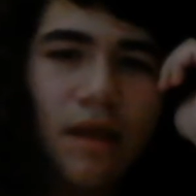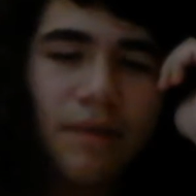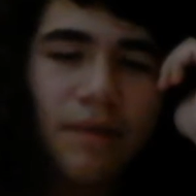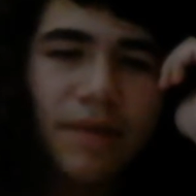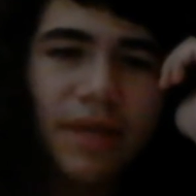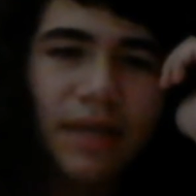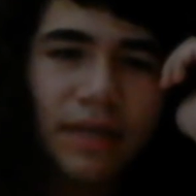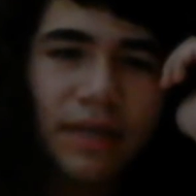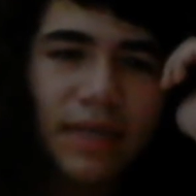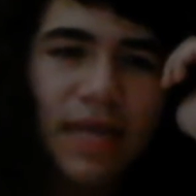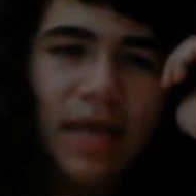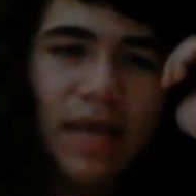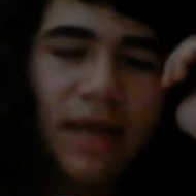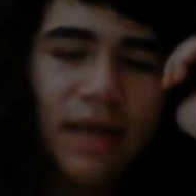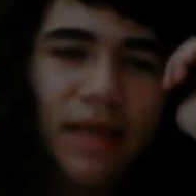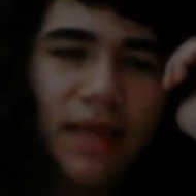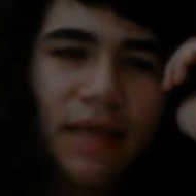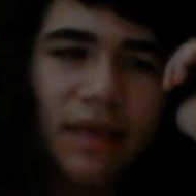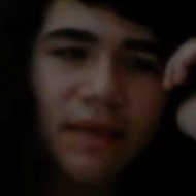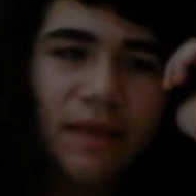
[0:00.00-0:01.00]
I mean,
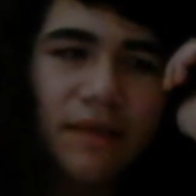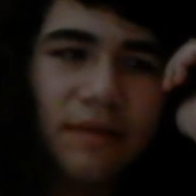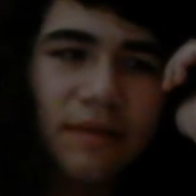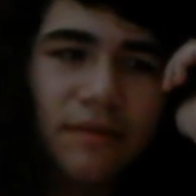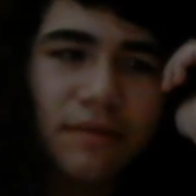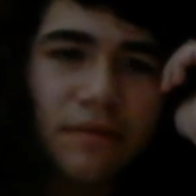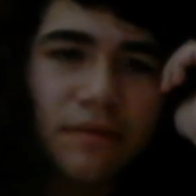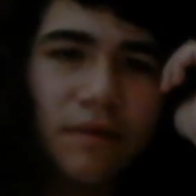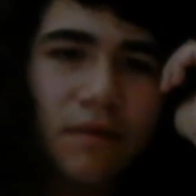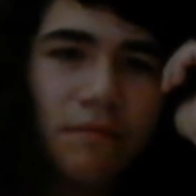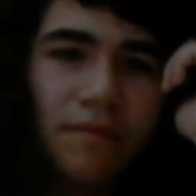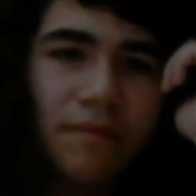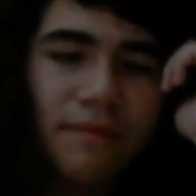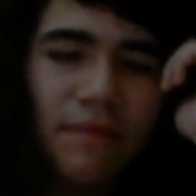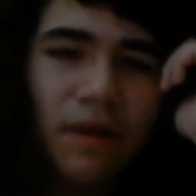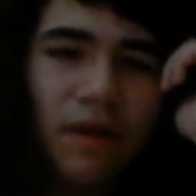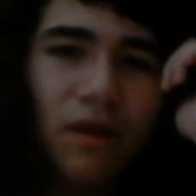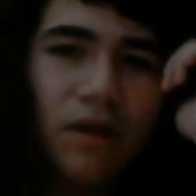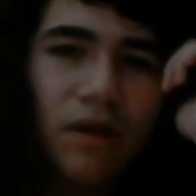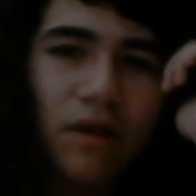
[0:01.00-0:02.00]
yeah, and
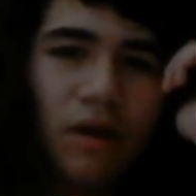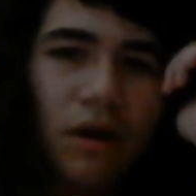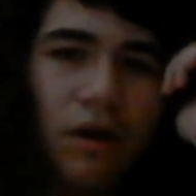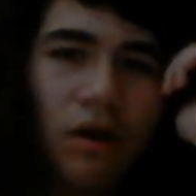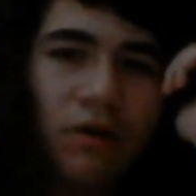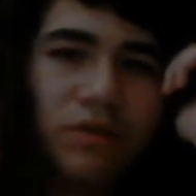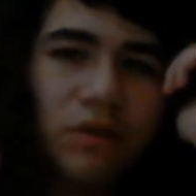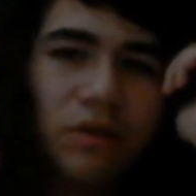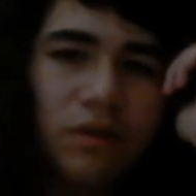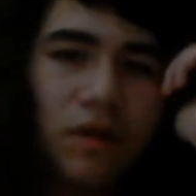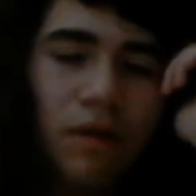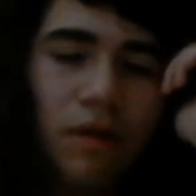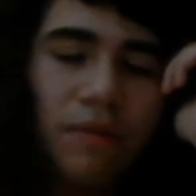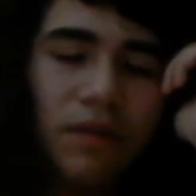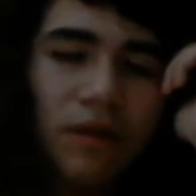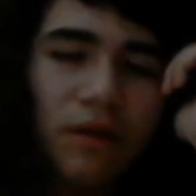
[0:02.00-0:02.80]
also